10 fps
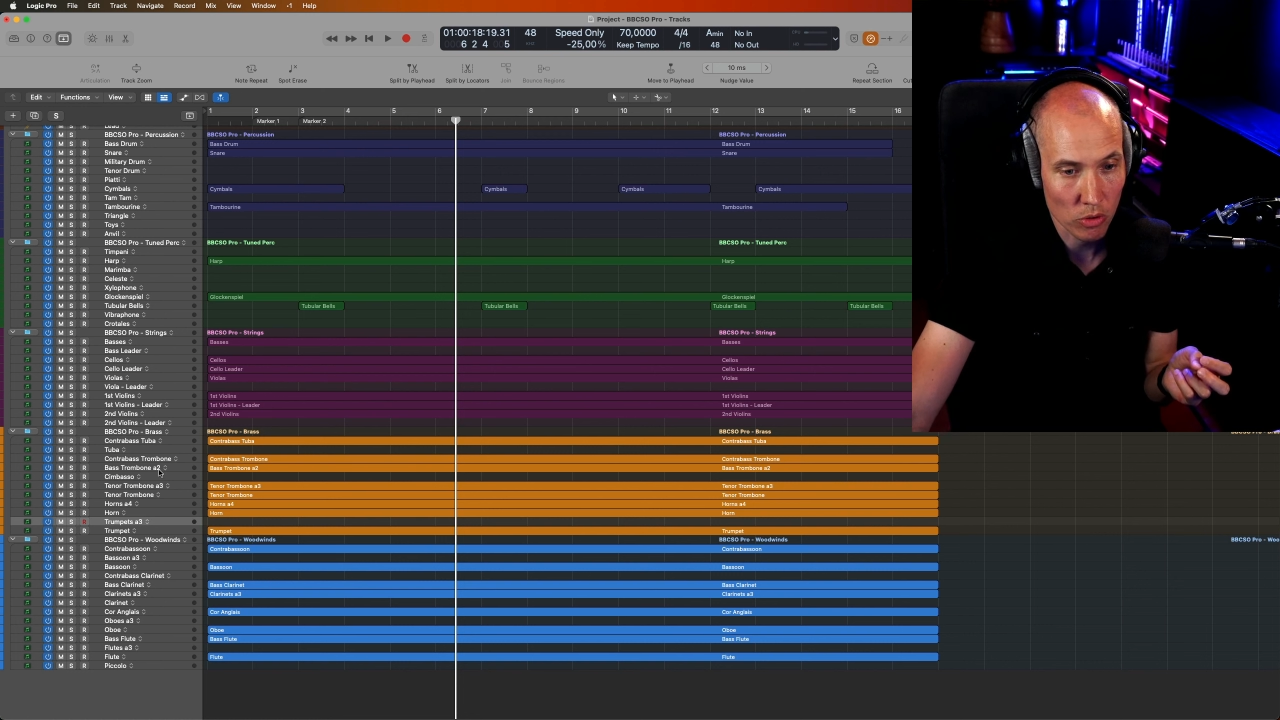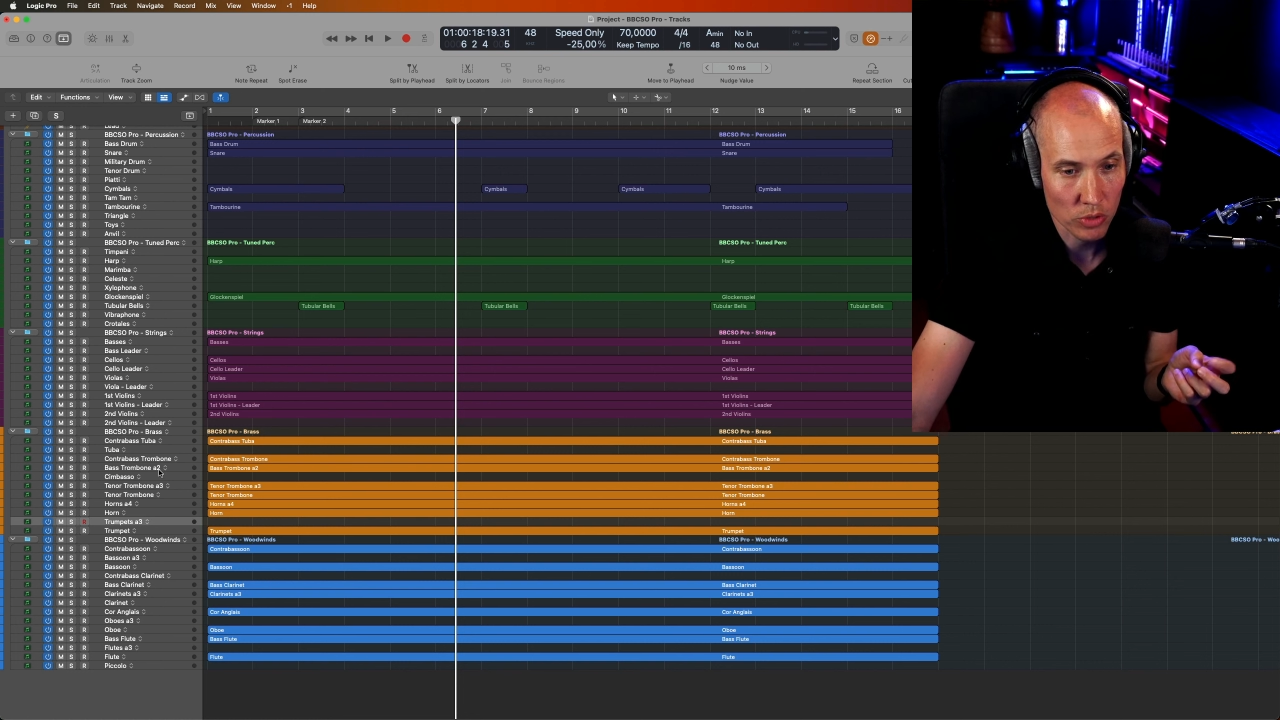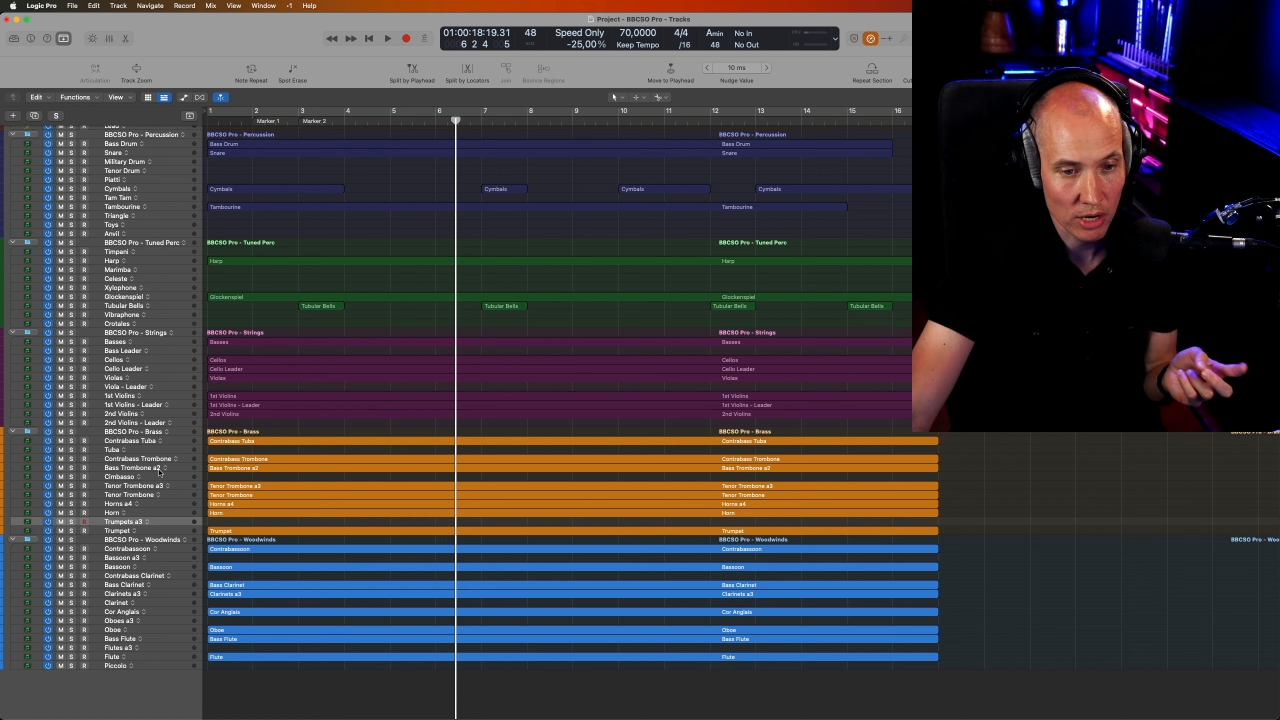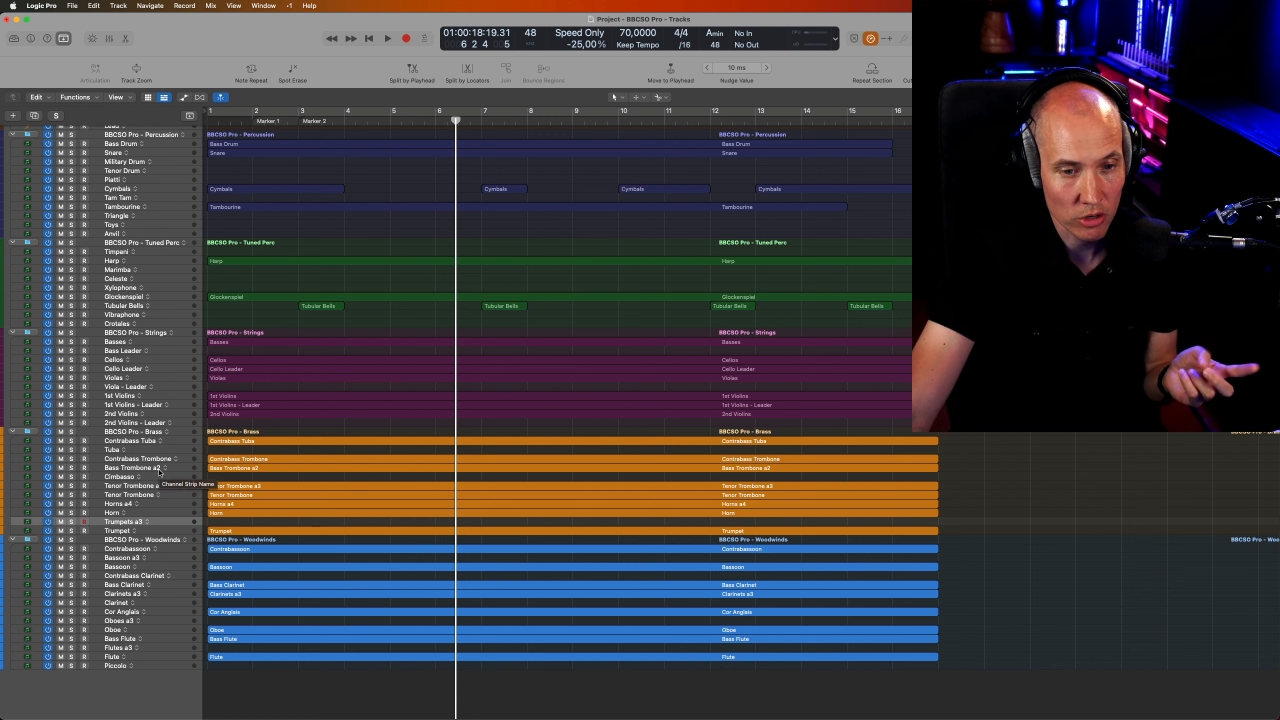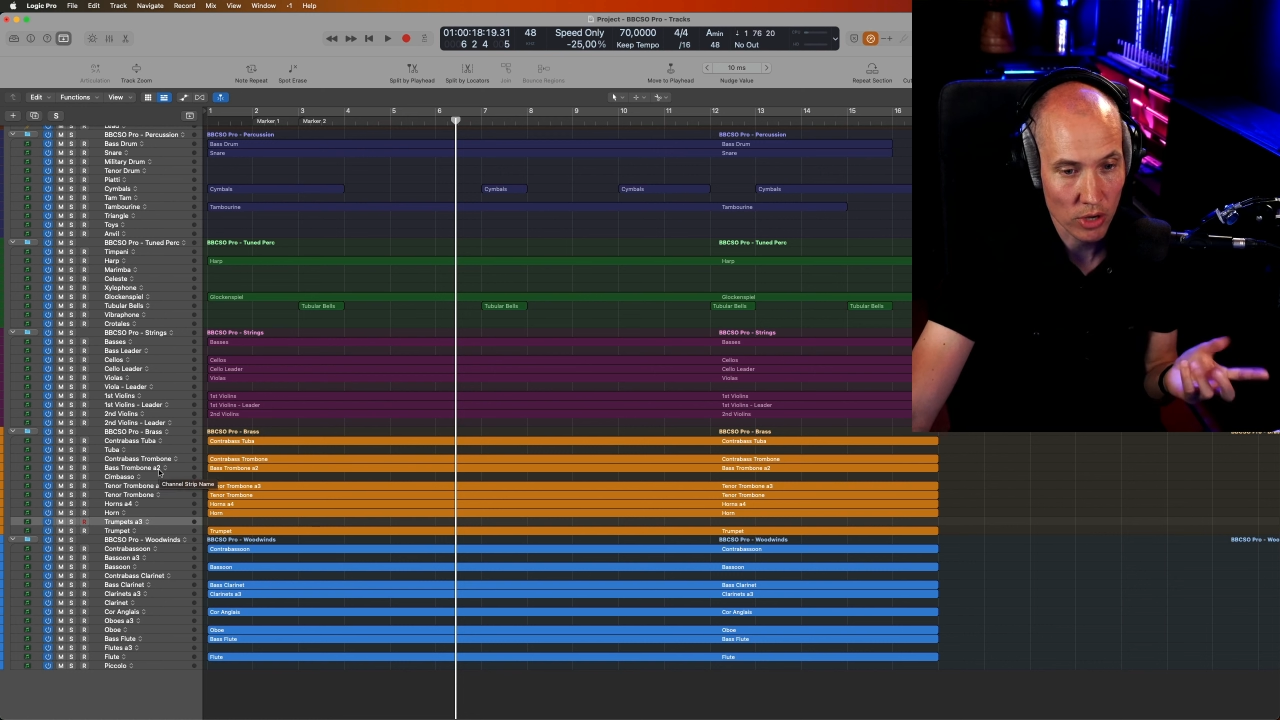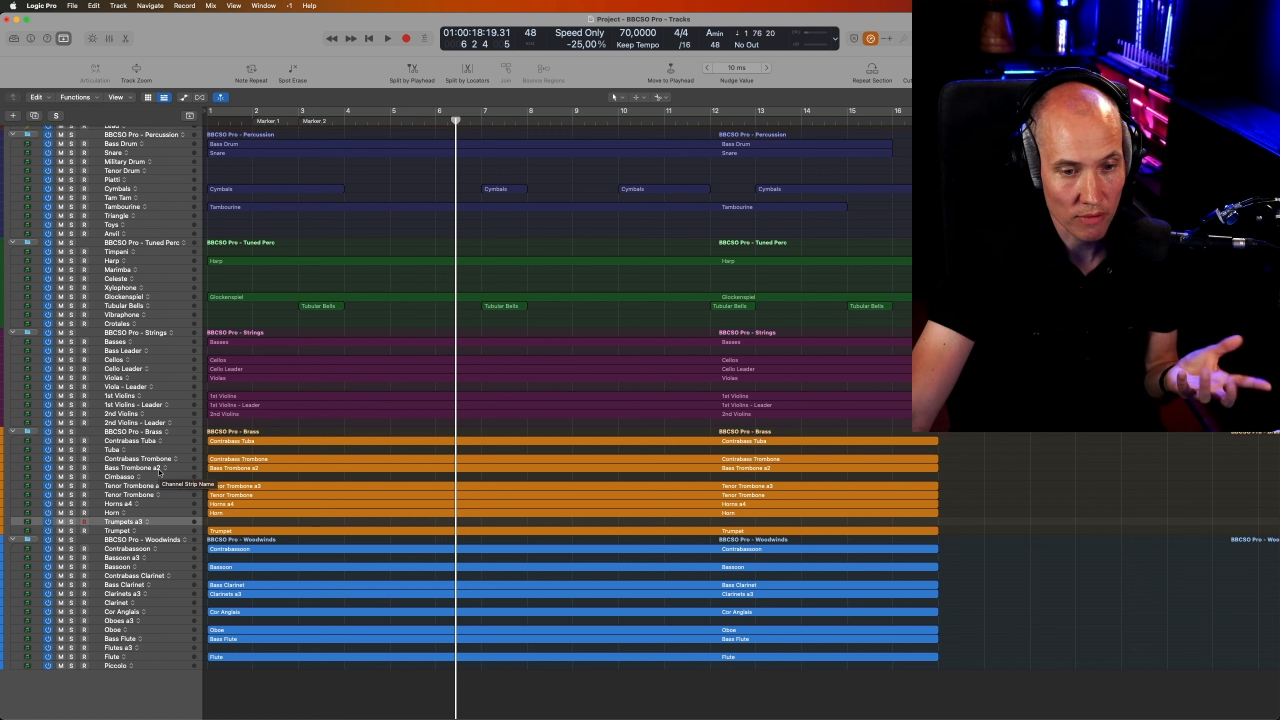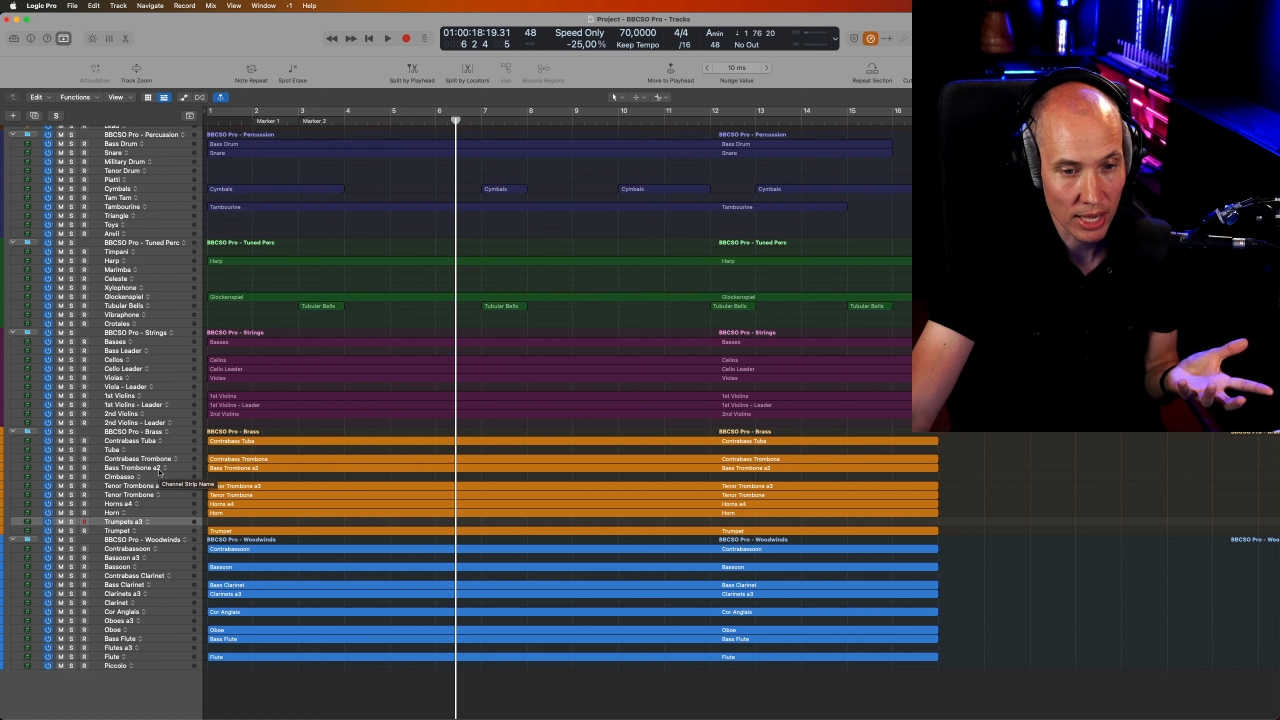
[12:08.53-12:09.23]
here you have